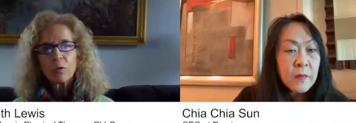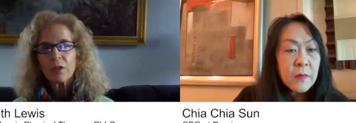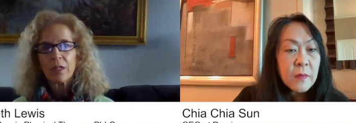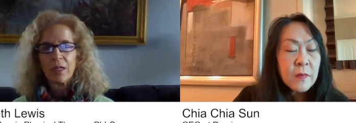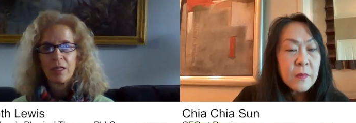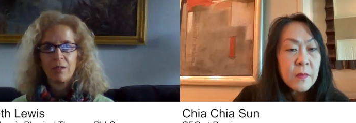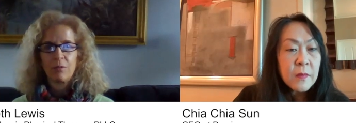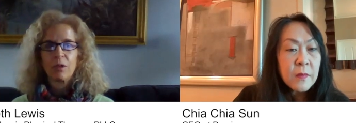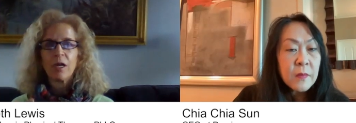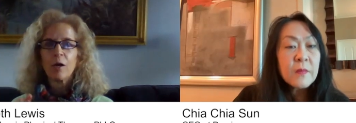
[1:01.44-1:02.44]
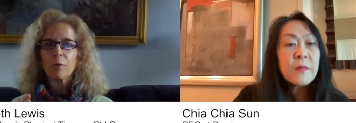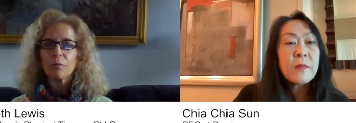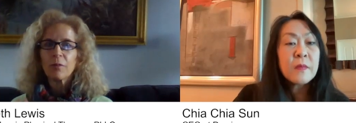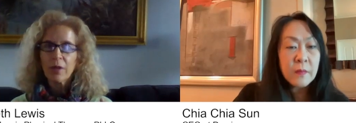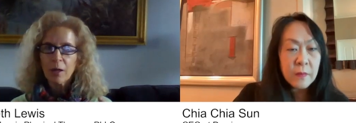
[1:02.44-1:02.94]
Speaker 1: again will help
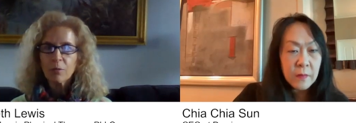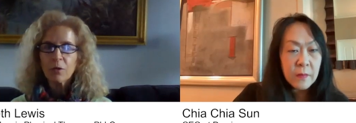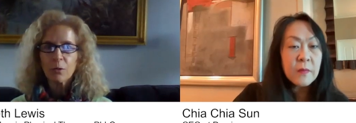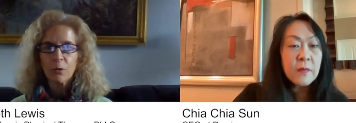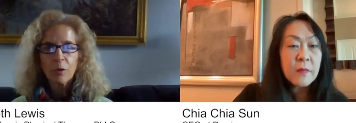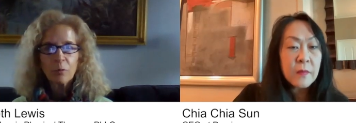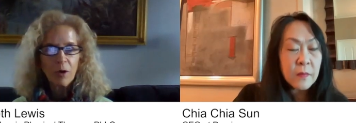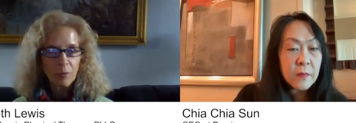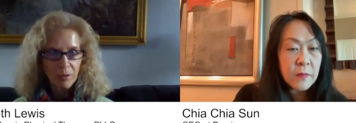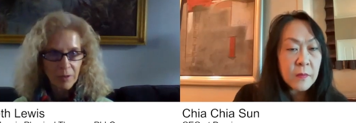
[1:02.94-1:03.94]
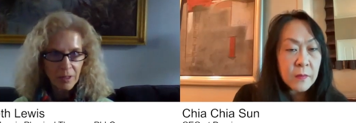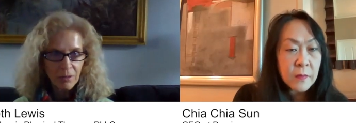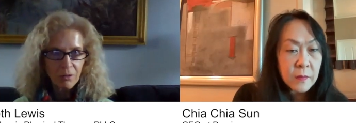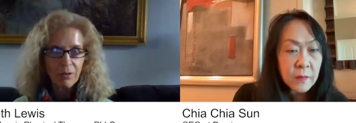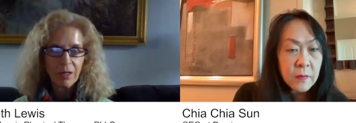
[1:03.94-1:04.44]
them to work properly
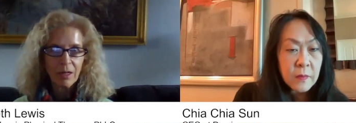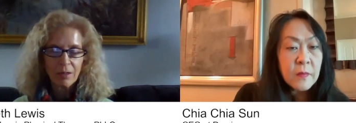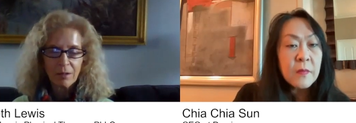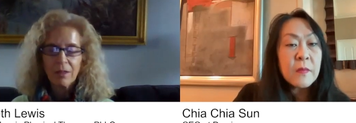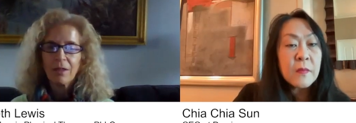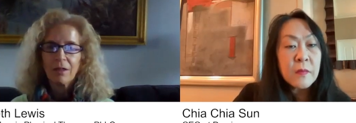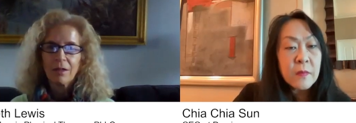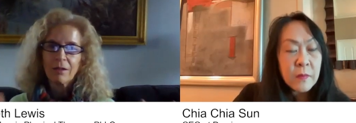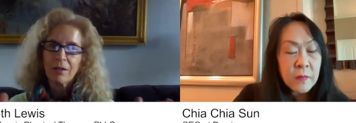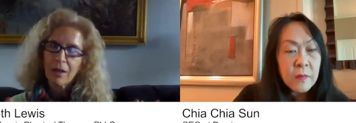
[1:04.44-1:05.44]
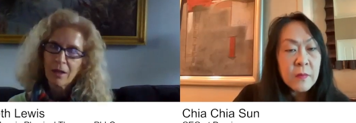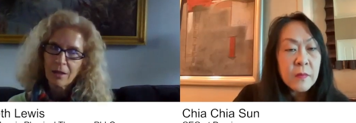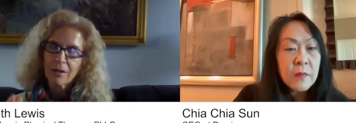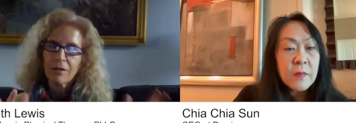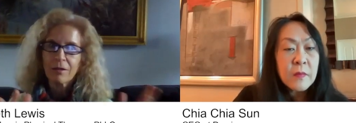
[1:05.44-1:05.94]
so that the mm-hmm. egg
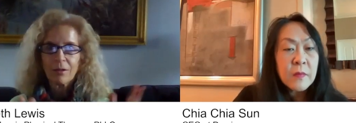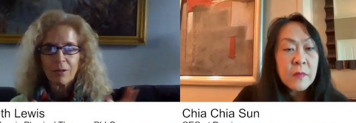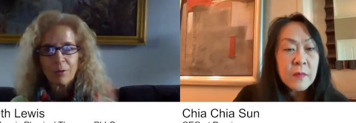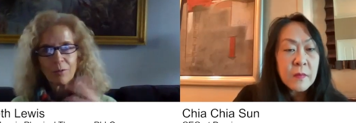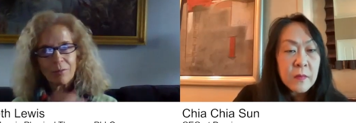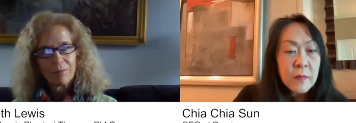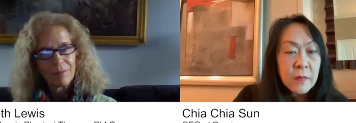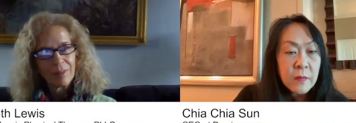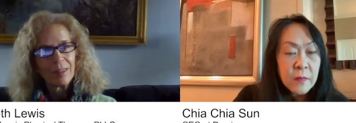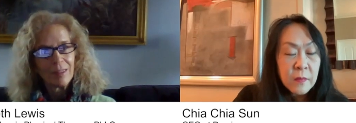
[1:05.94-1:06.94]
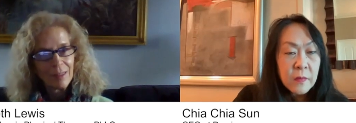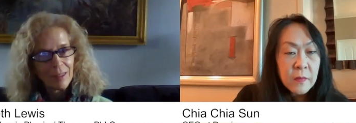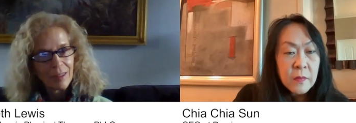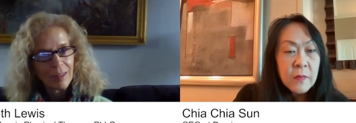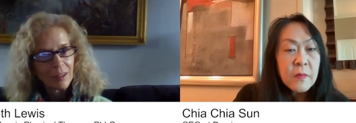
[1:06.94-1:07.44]
can go,
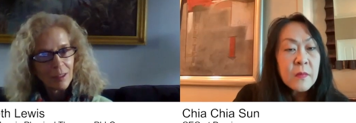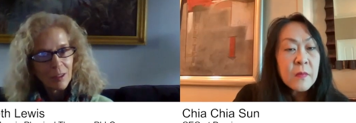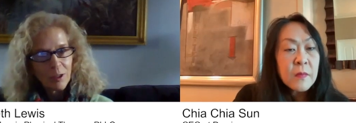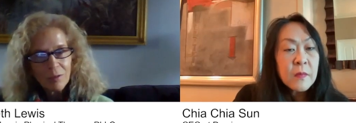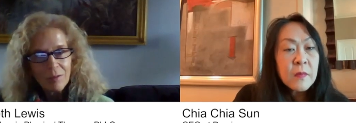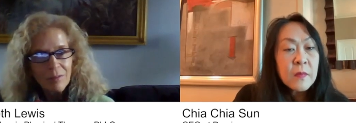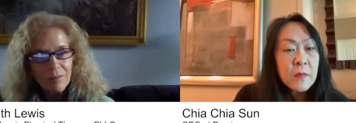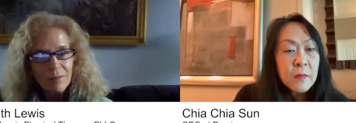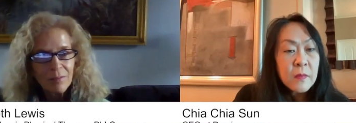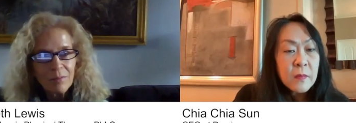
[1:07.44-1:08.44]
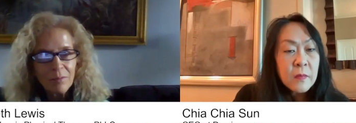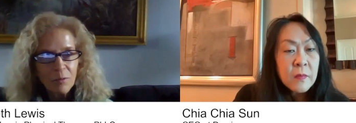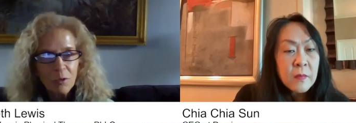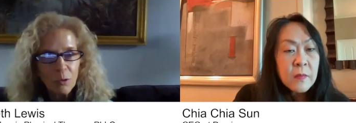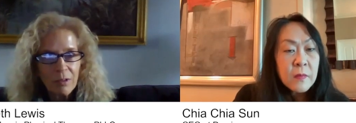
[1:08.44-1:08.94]
you know,
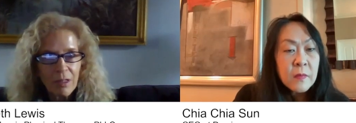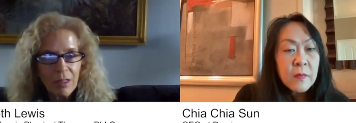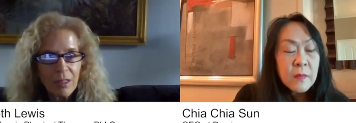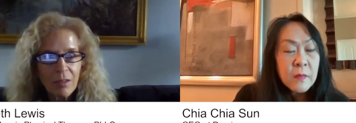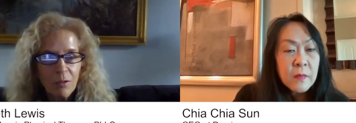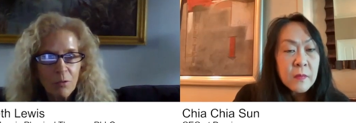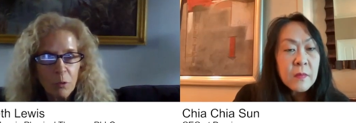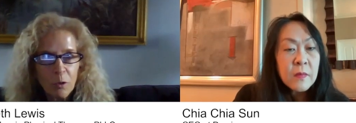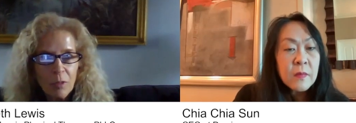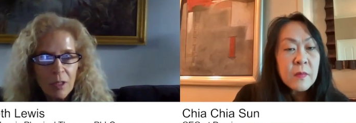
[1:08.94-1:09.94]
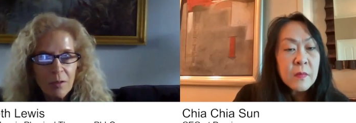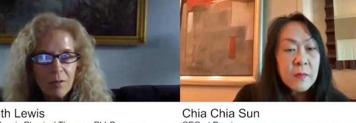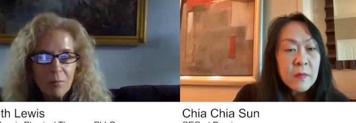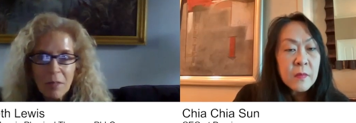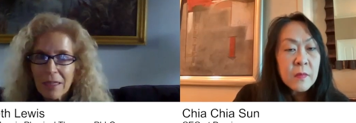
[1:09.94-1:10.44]
do its thing. The sperm can
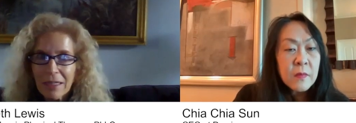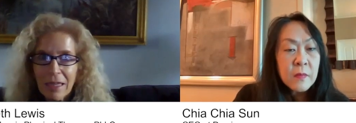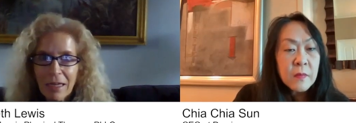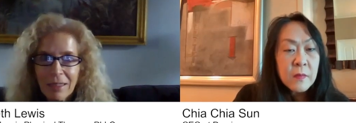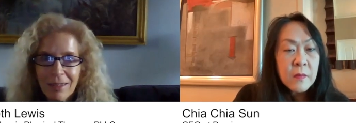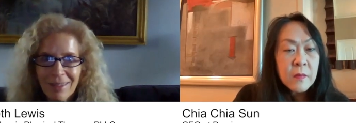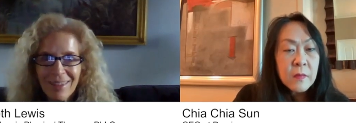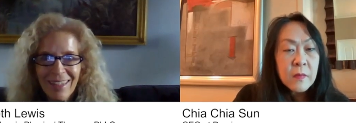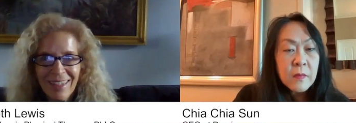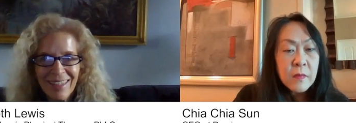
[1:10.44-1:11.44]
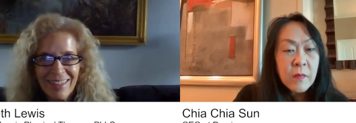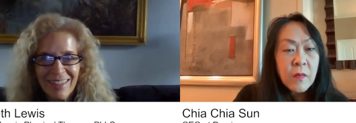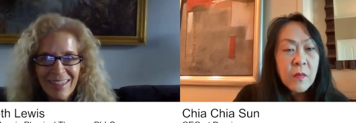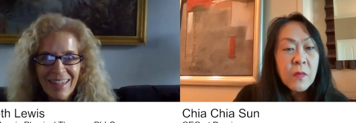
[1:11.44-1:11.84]
meet mm-hmm. the egg. And